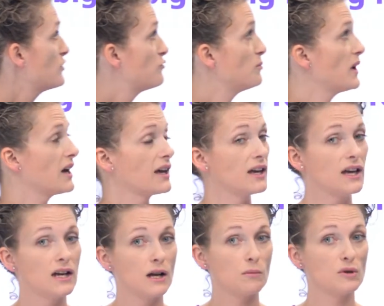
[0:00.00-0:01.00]
if my
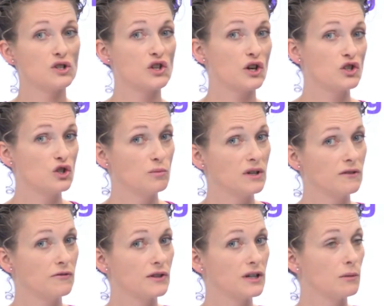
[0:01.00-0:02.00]
numbers are too big
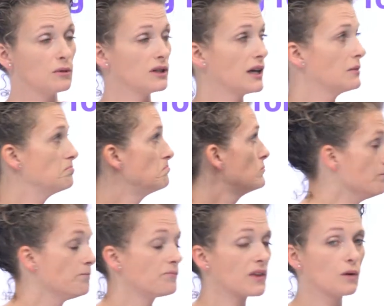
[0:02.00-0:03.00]
for the number line?
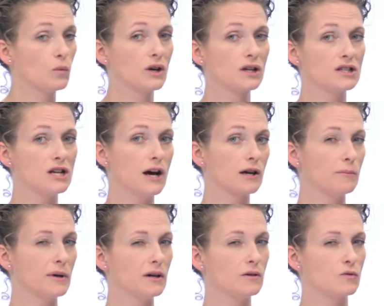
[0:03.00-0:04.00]
We're going to talk
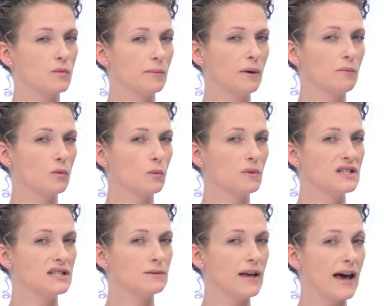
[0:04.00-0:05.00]
about, remember when we
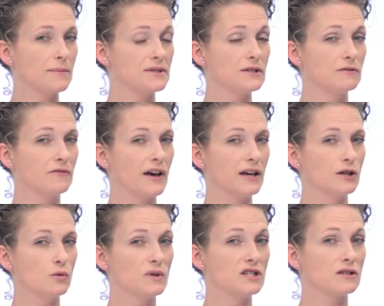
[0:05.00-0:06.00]
did absolute
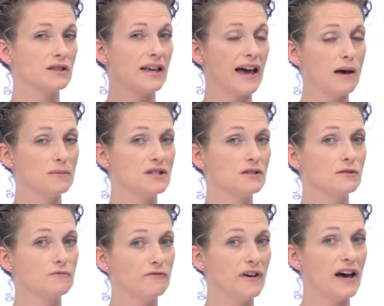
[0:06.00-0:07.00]
value, we took the
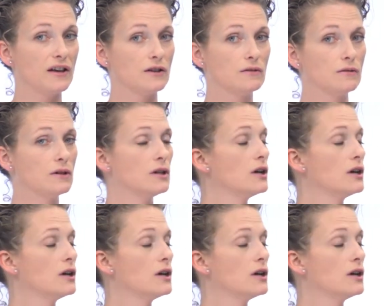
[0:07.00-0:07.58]
absolute value